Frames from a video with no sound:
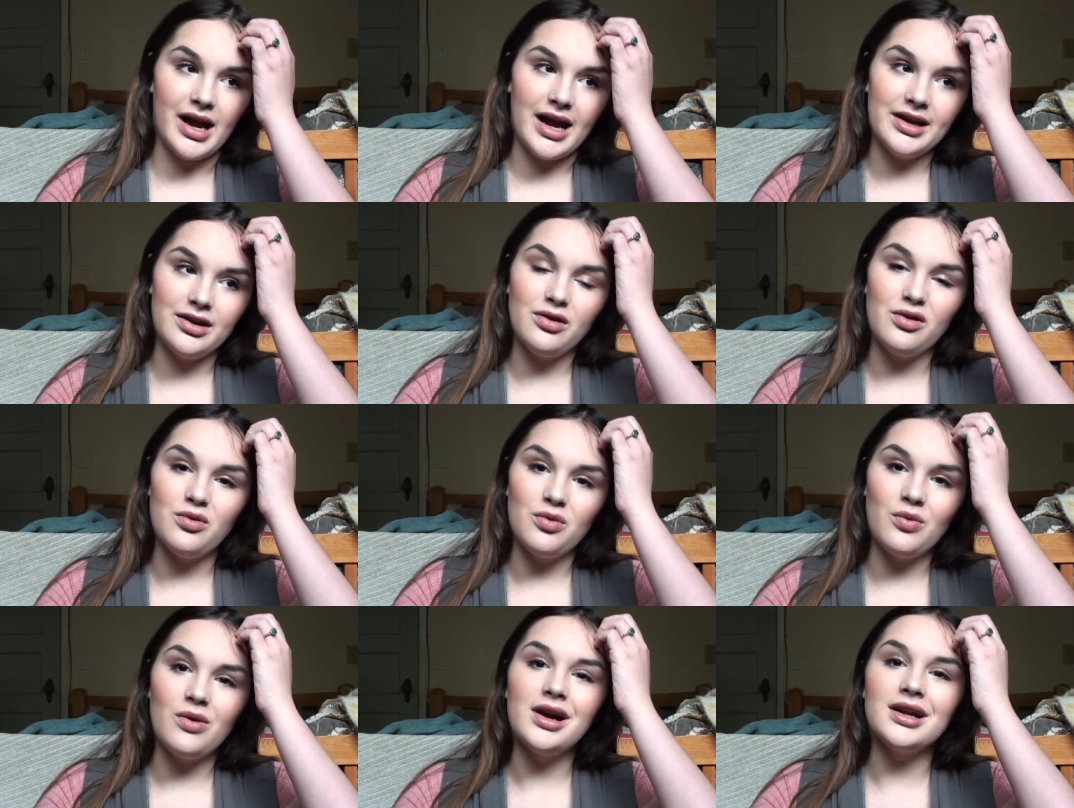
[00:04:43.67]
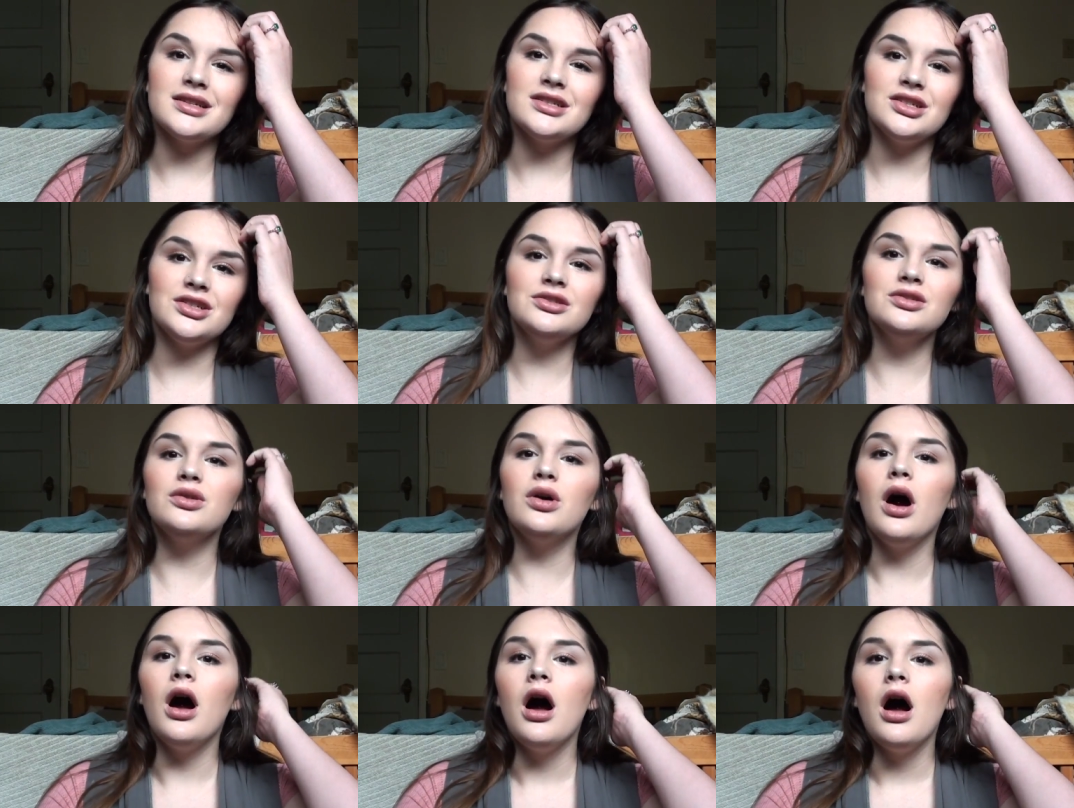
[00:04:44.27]
I don't want
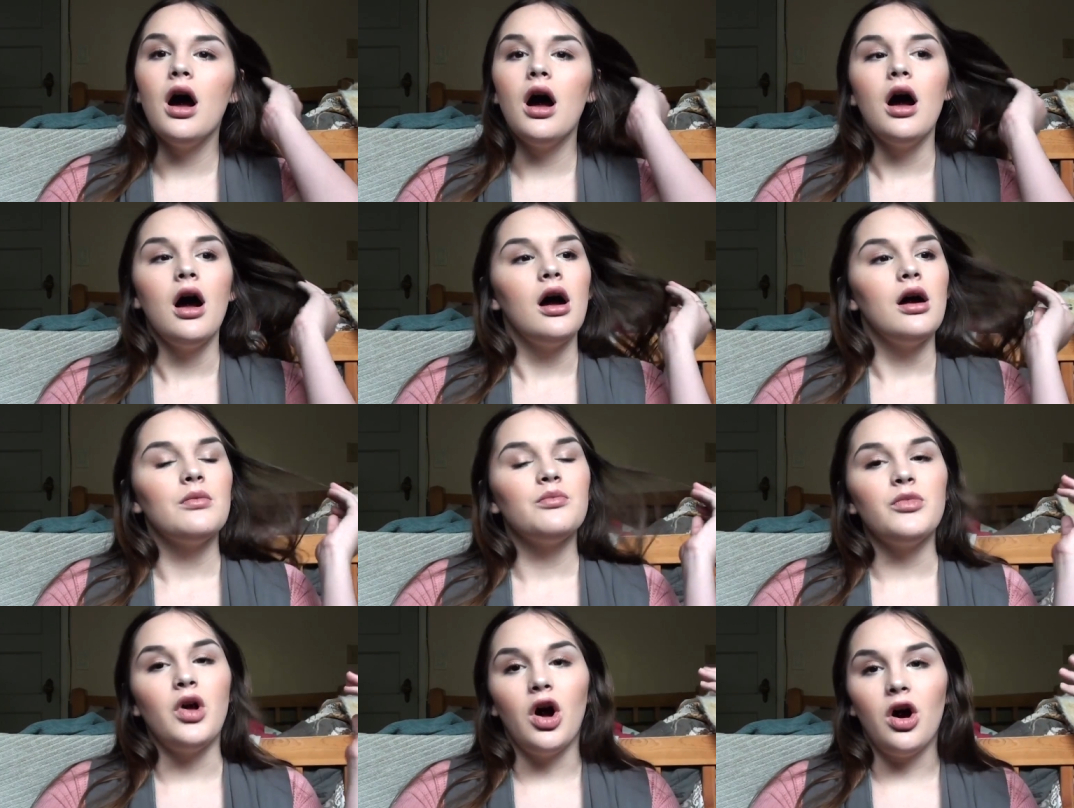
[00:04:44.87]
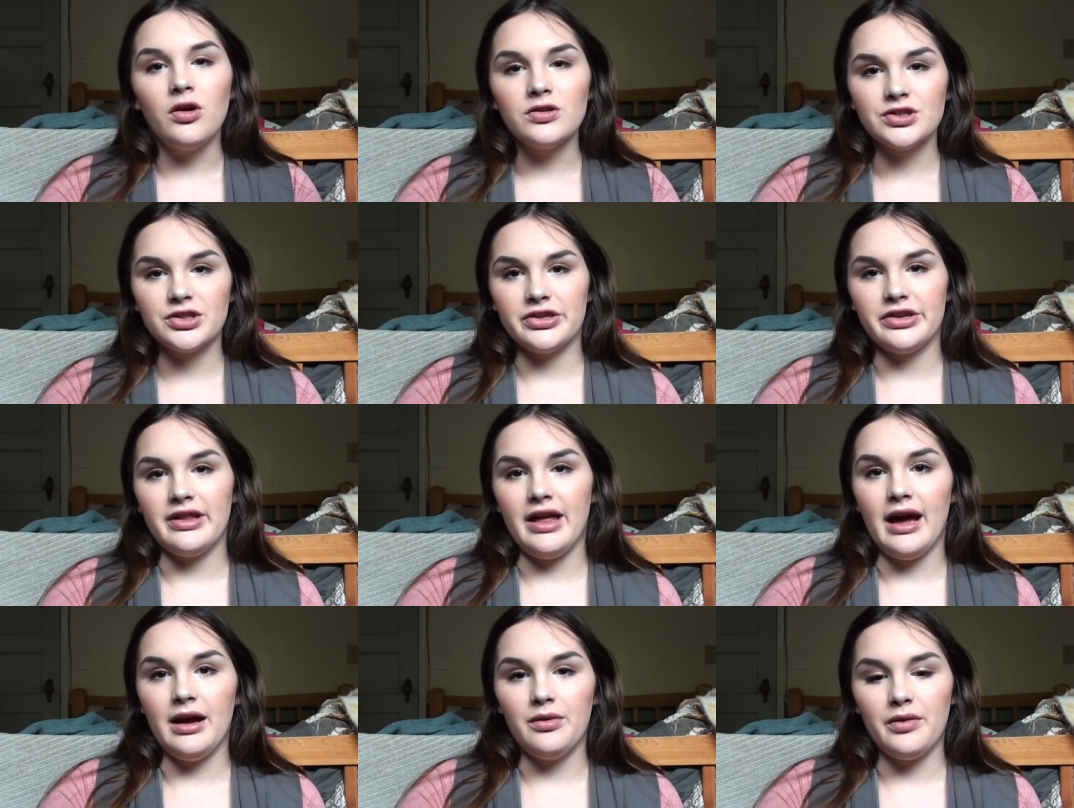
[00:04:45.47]
to
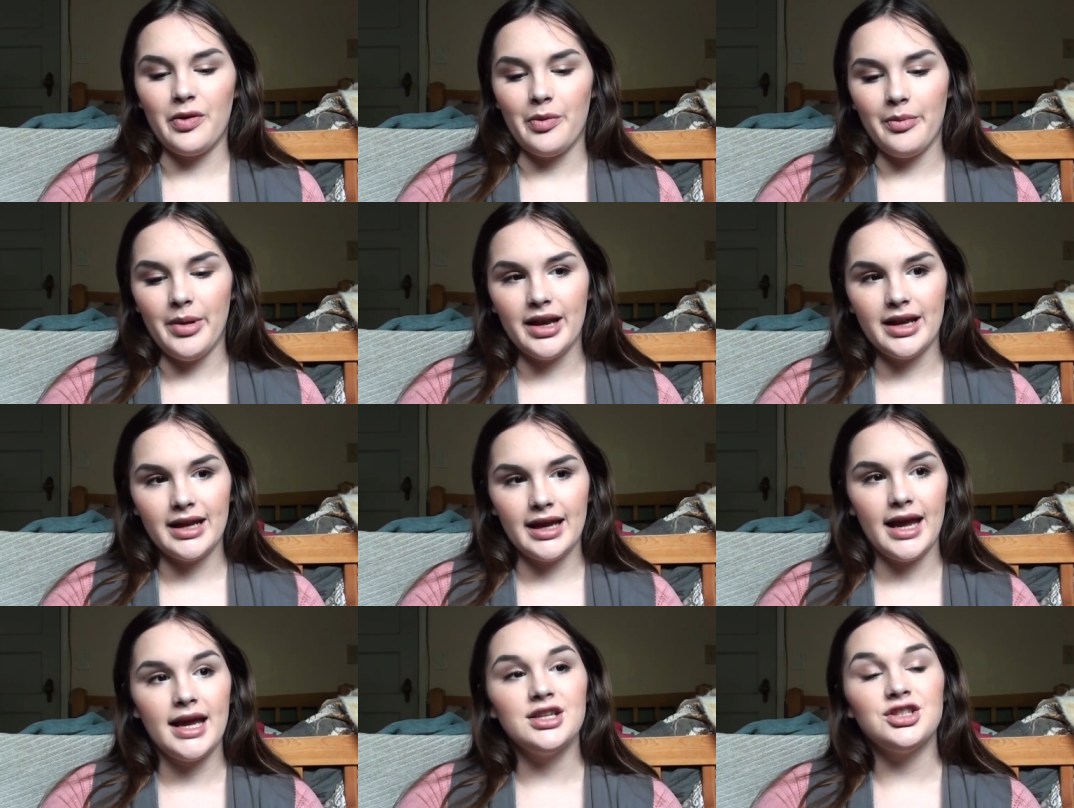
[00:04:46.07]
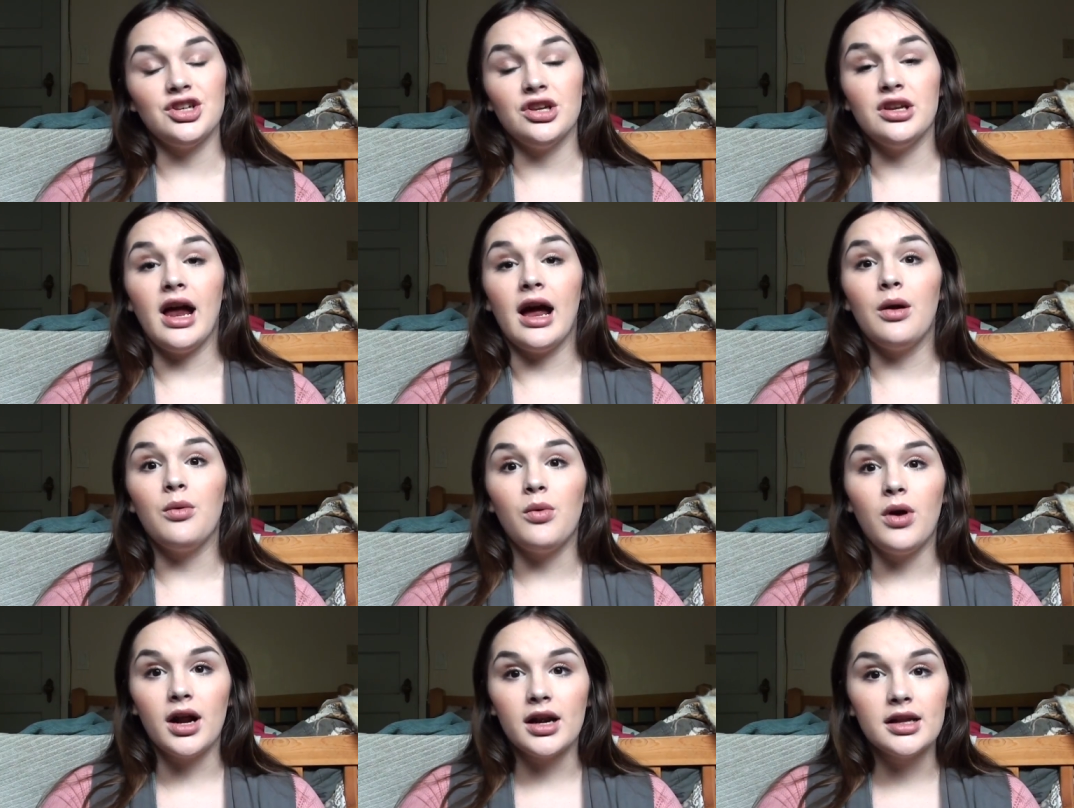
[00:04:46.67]
alter that with medication.
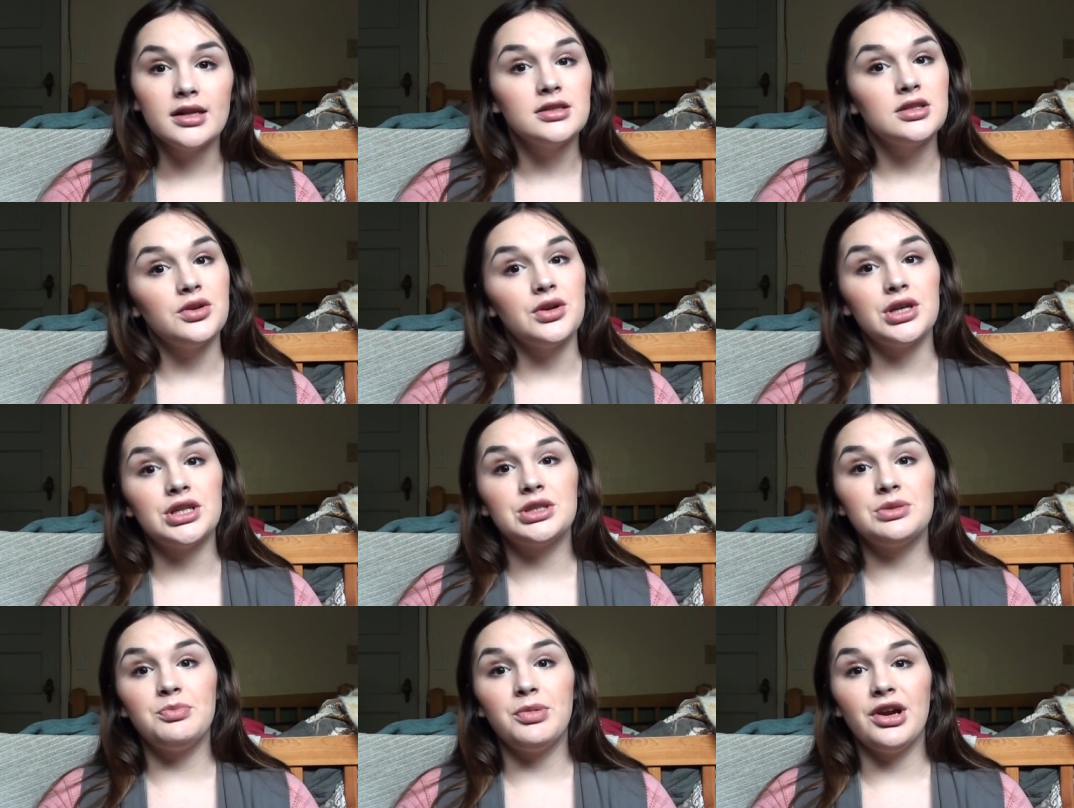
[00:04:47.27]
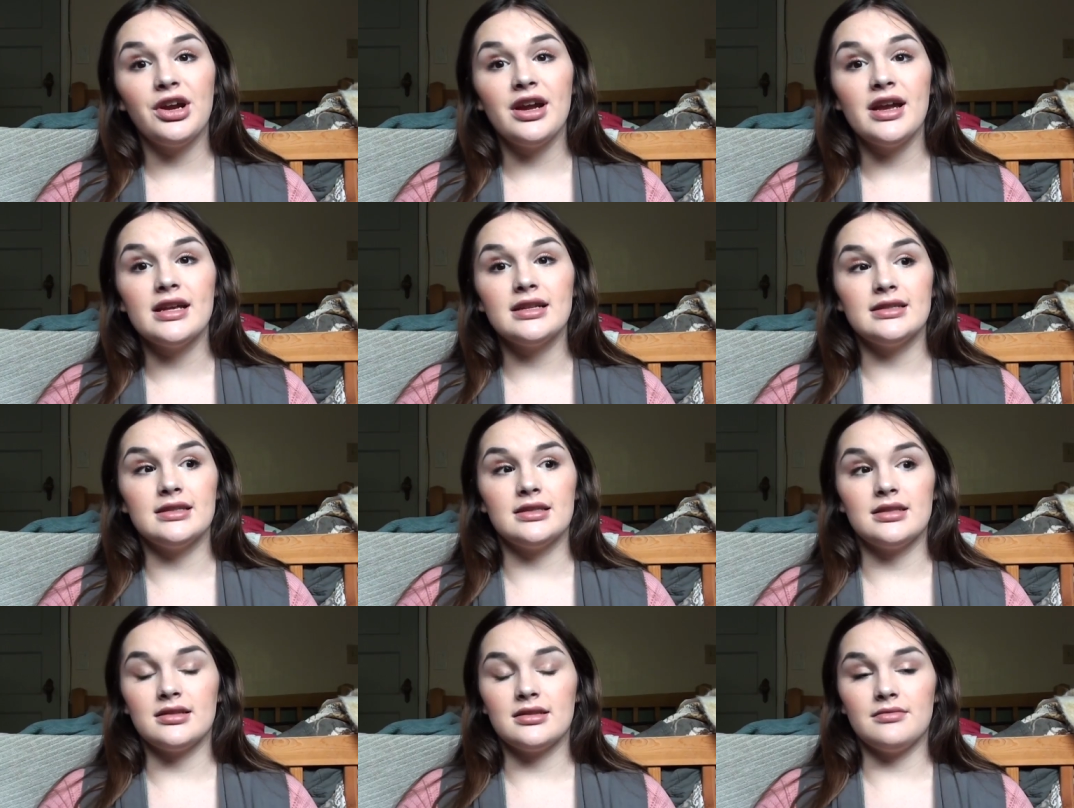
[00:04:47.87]
I wanted to
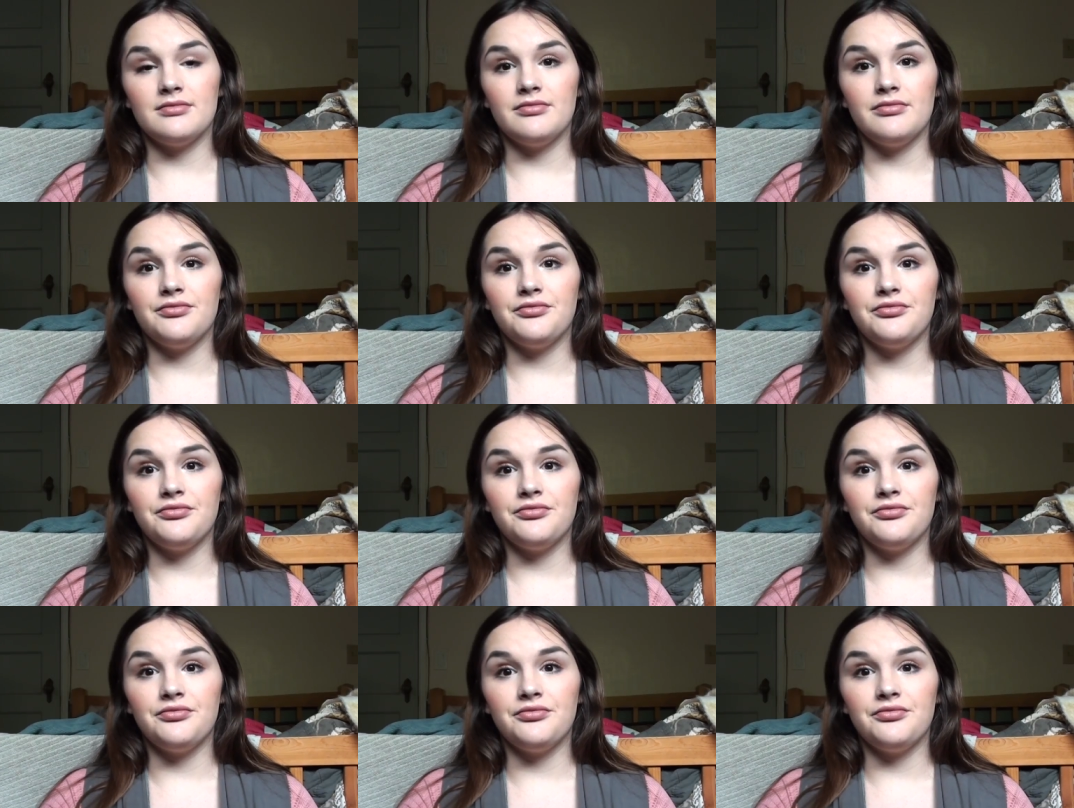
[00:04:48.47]
experience